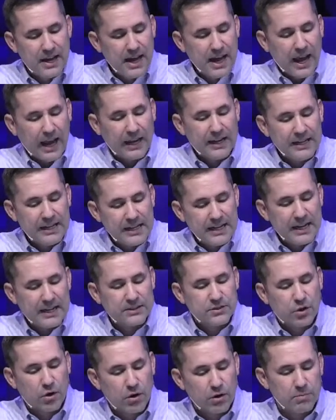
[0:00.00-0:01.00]
and he has
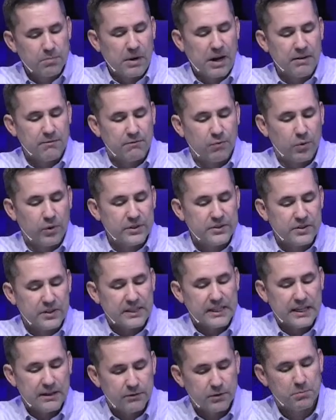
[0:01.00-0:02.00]
heard my voice
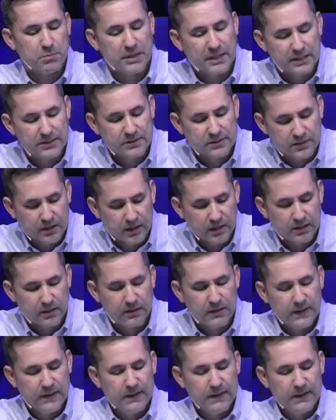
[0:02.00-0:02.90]
and given me a son.